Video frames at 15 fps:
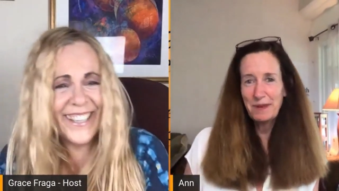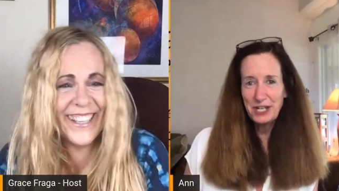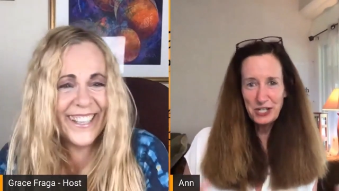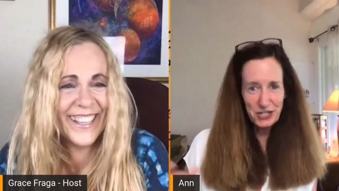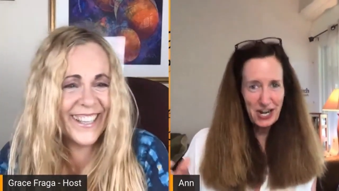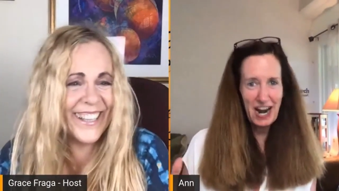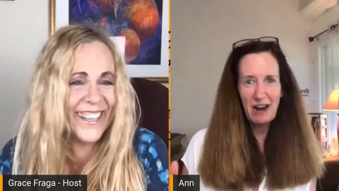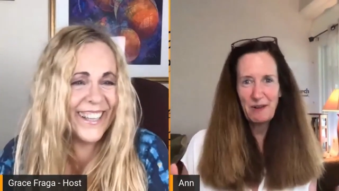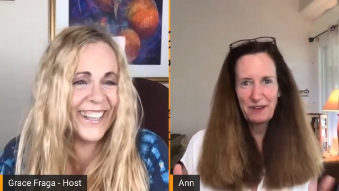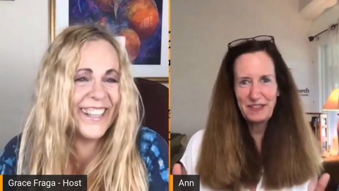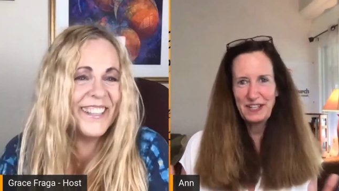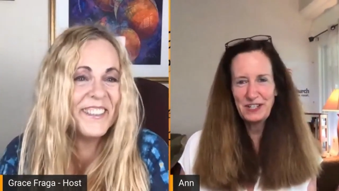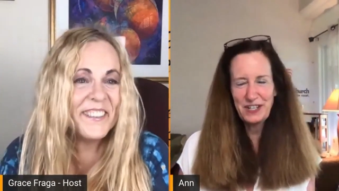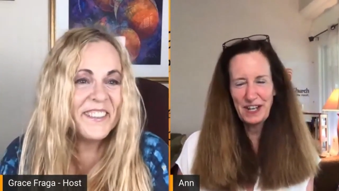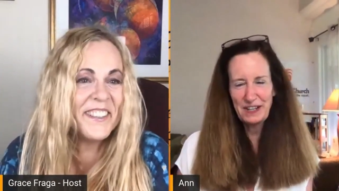Speaker 1: we share
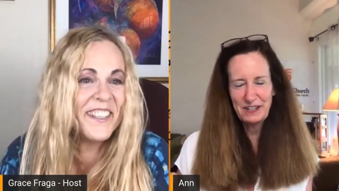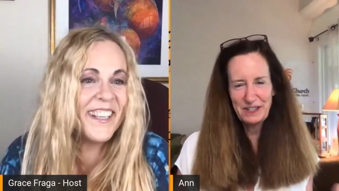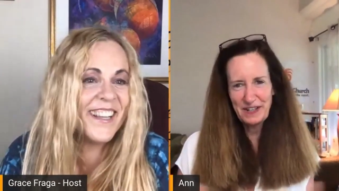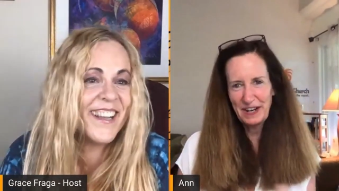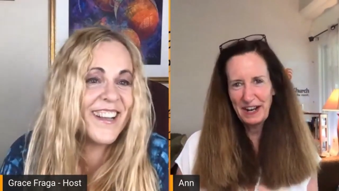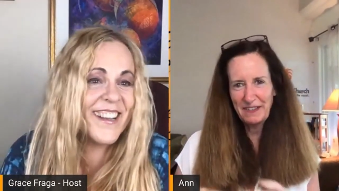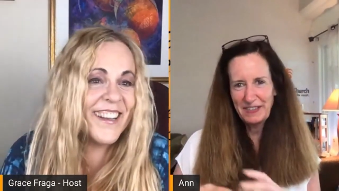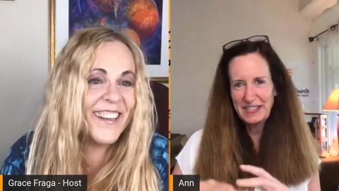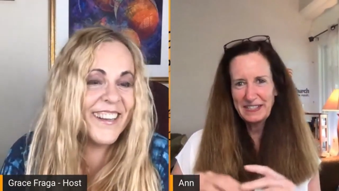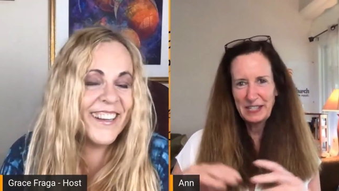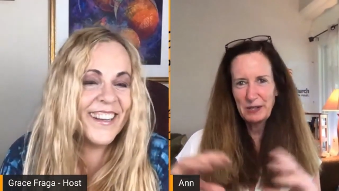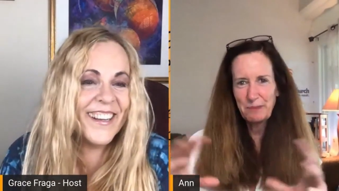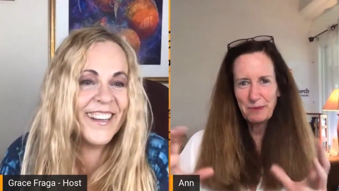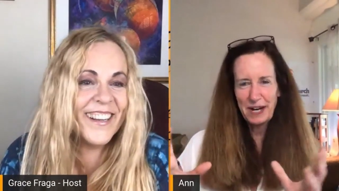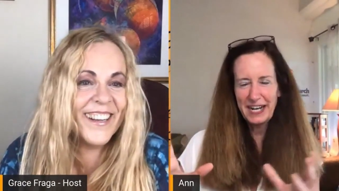with each other. So I have these
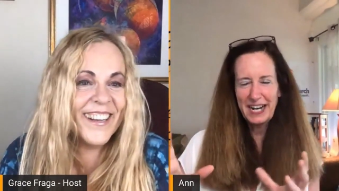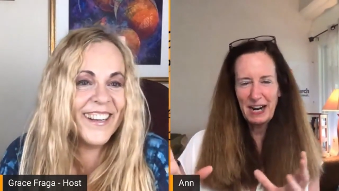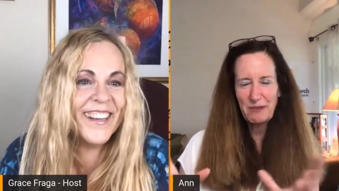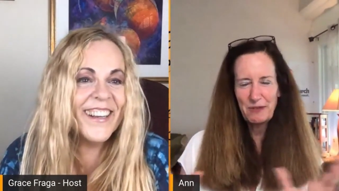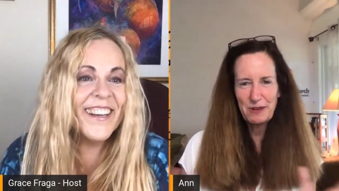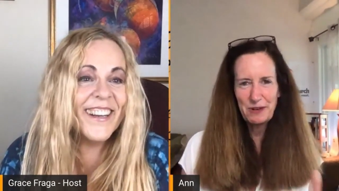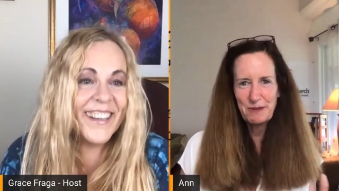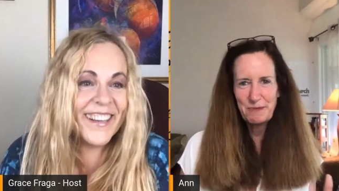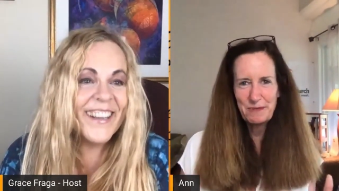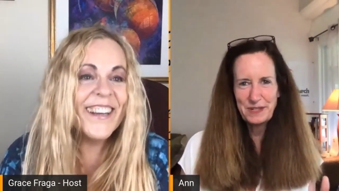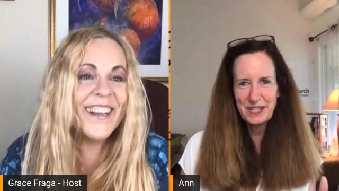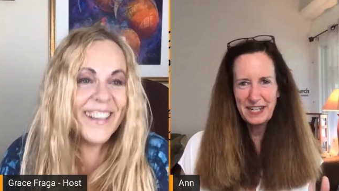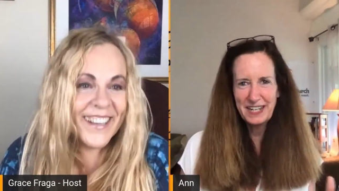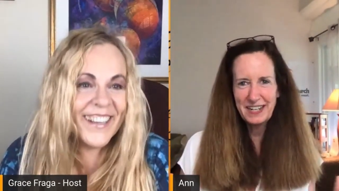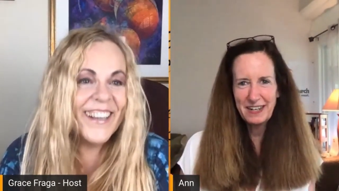little breakout
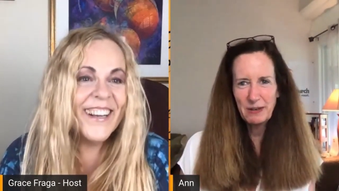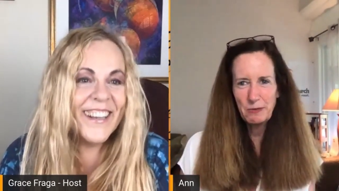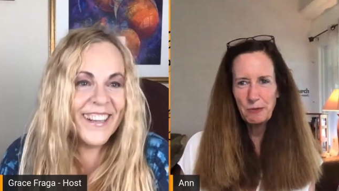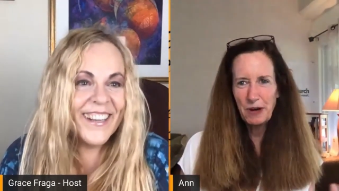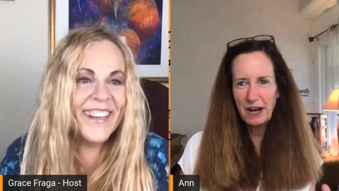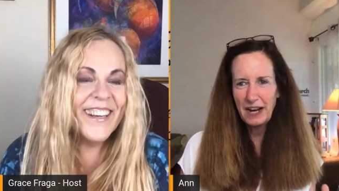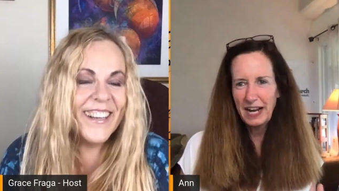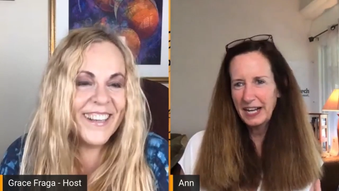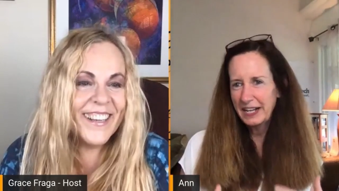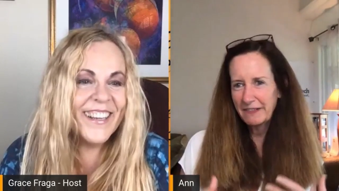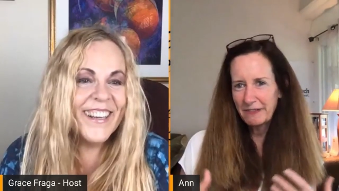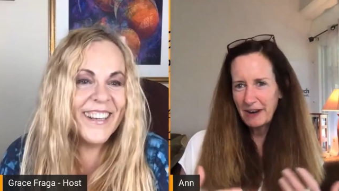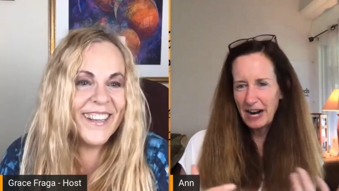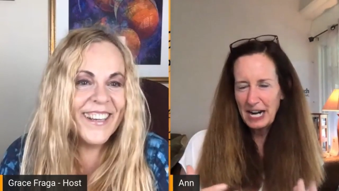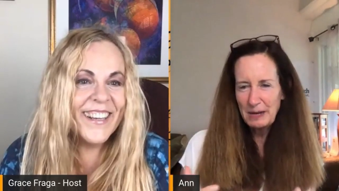rooms and I
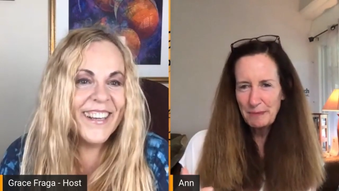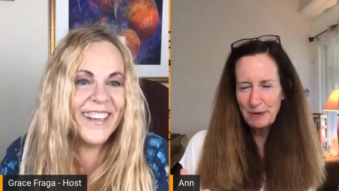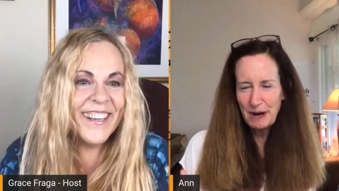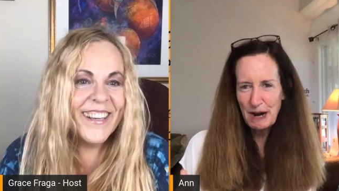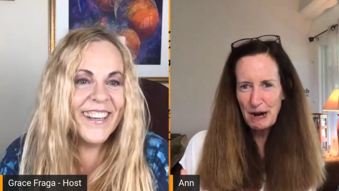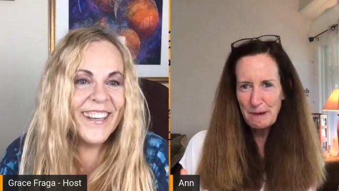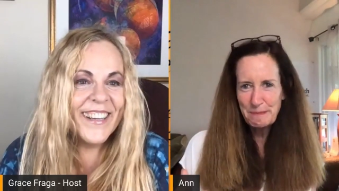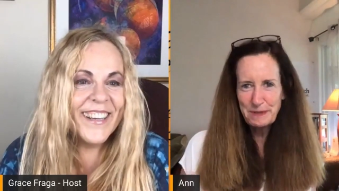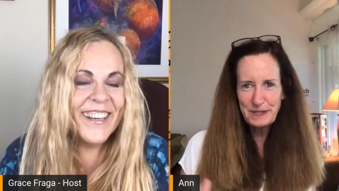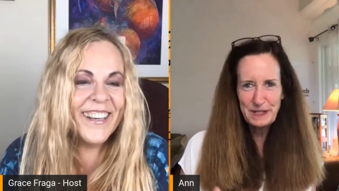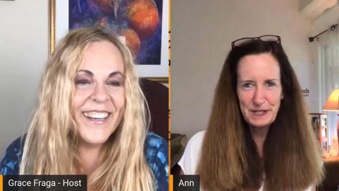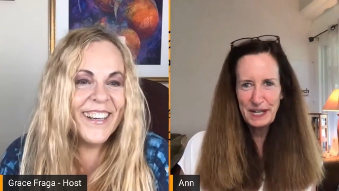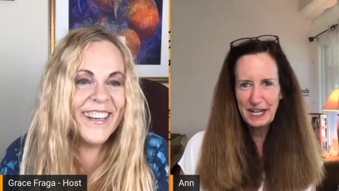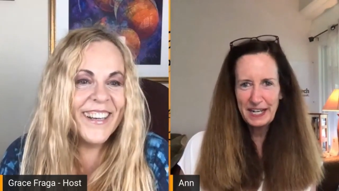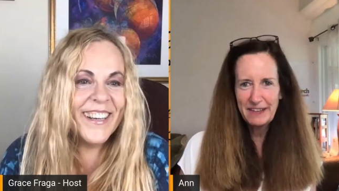give writing prompts
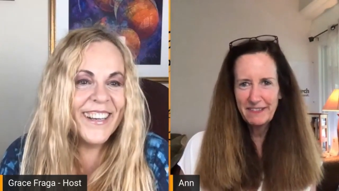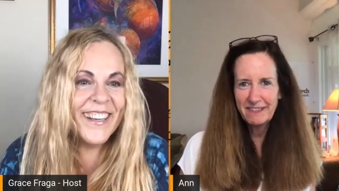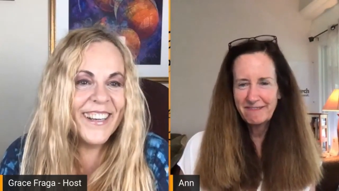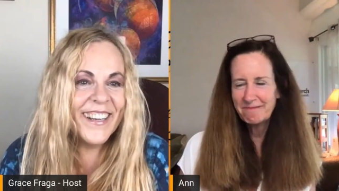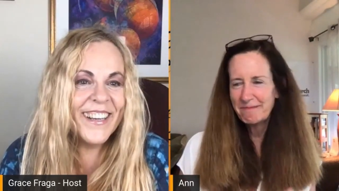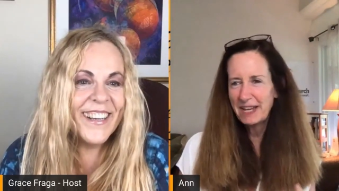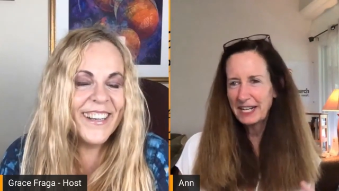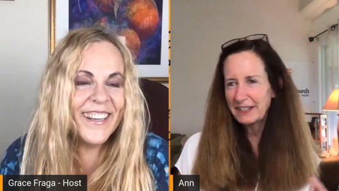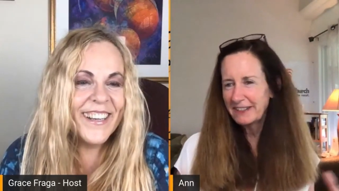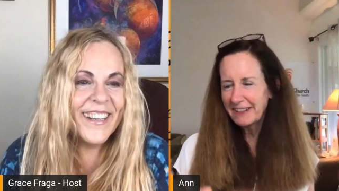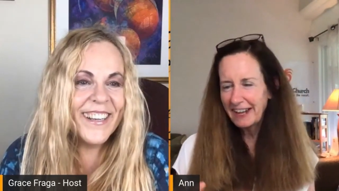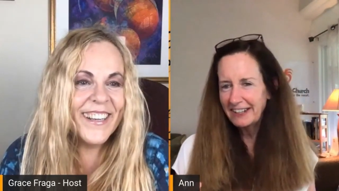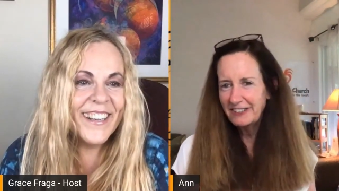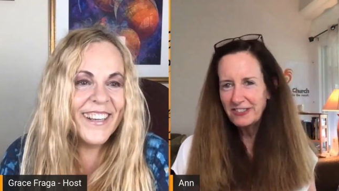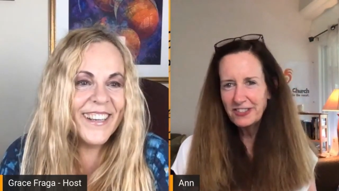and I give a
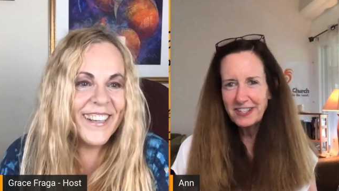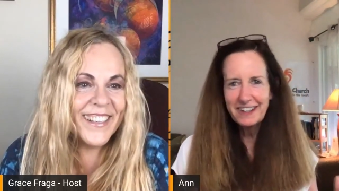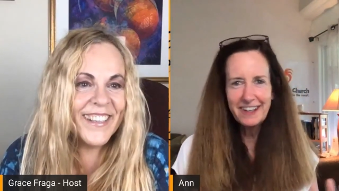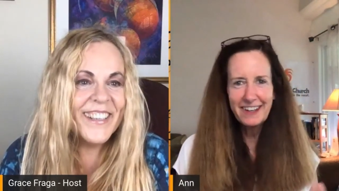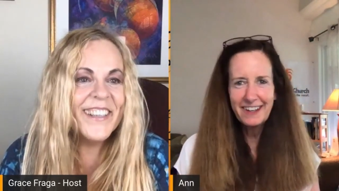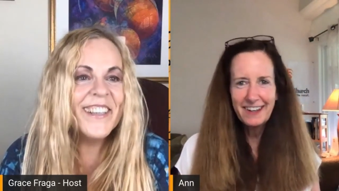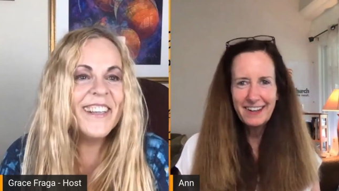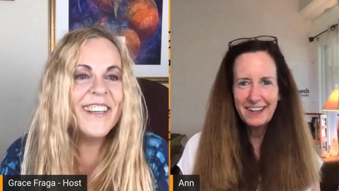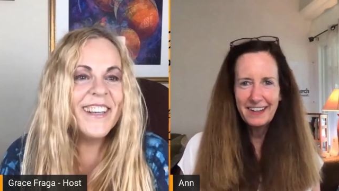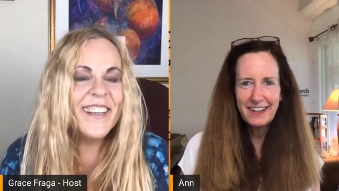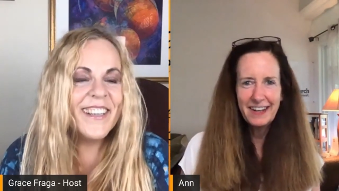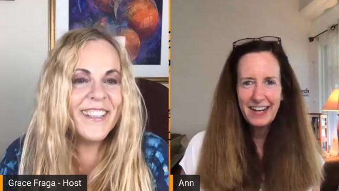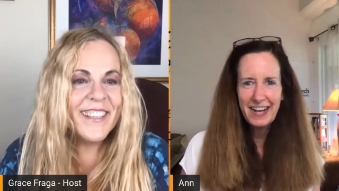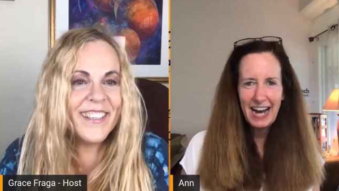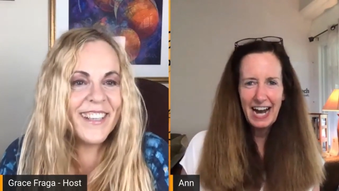meditation
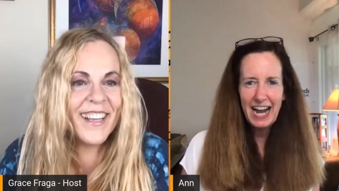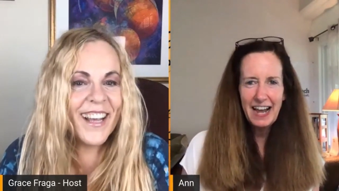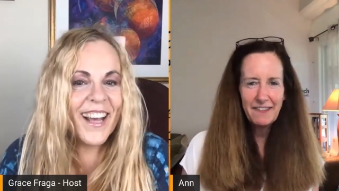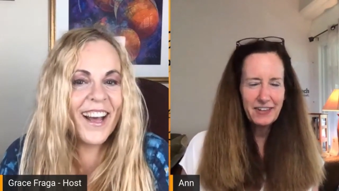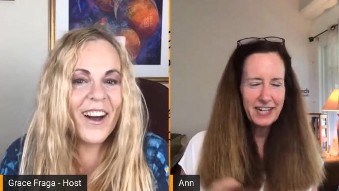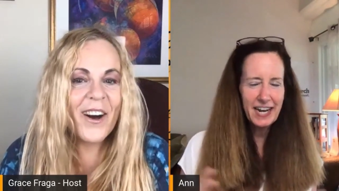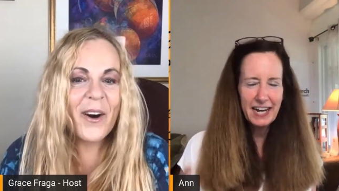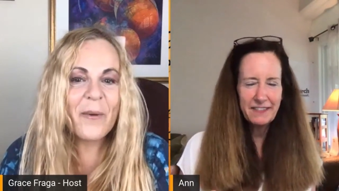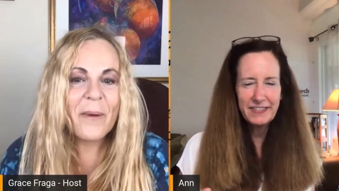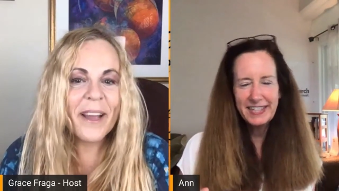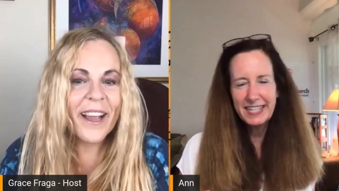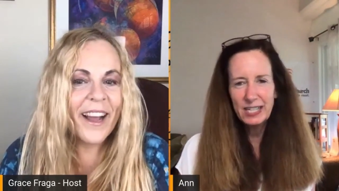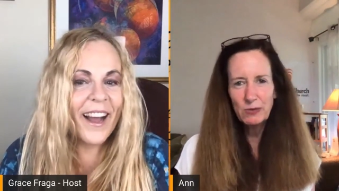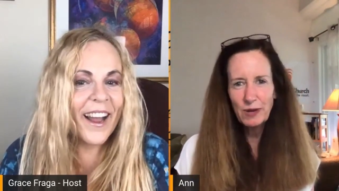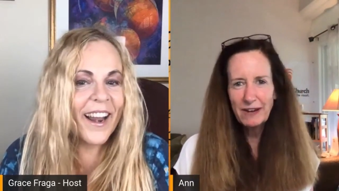and I have a kind of an
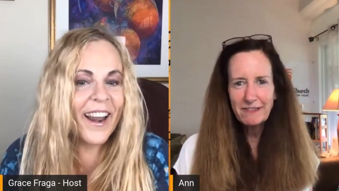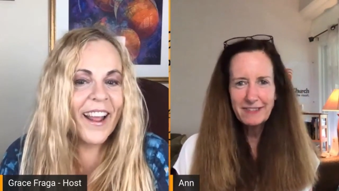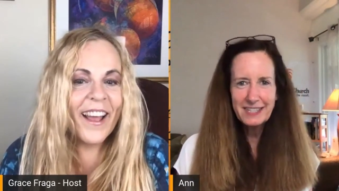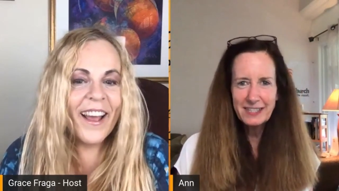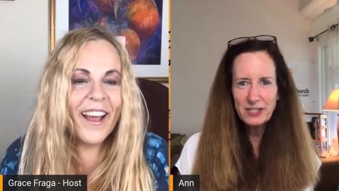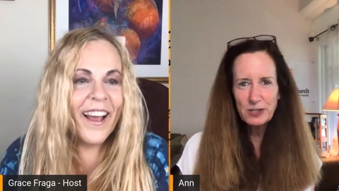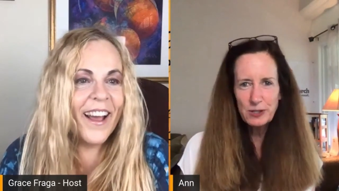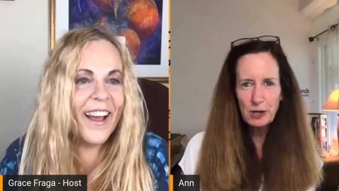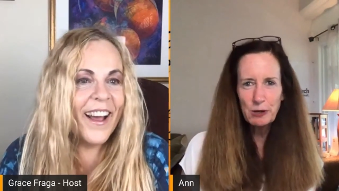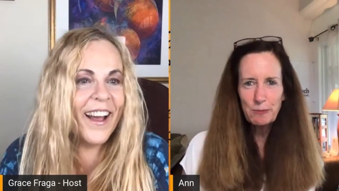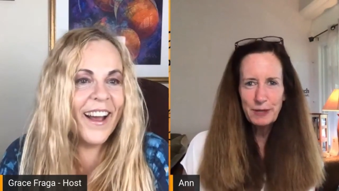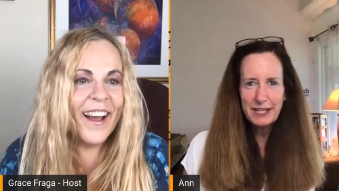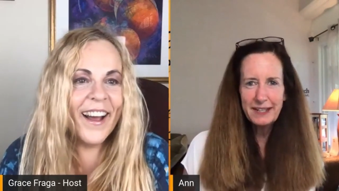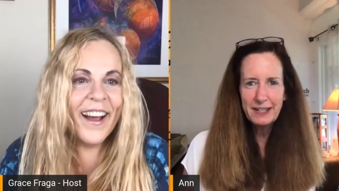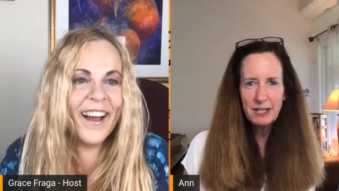irreverent
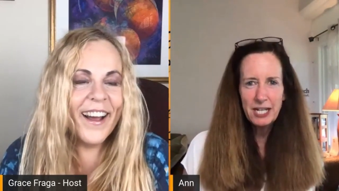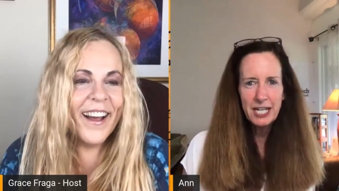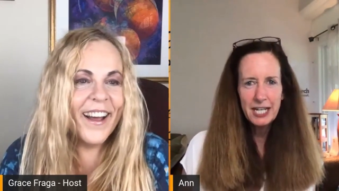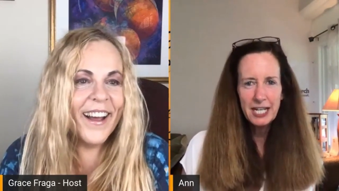sermon,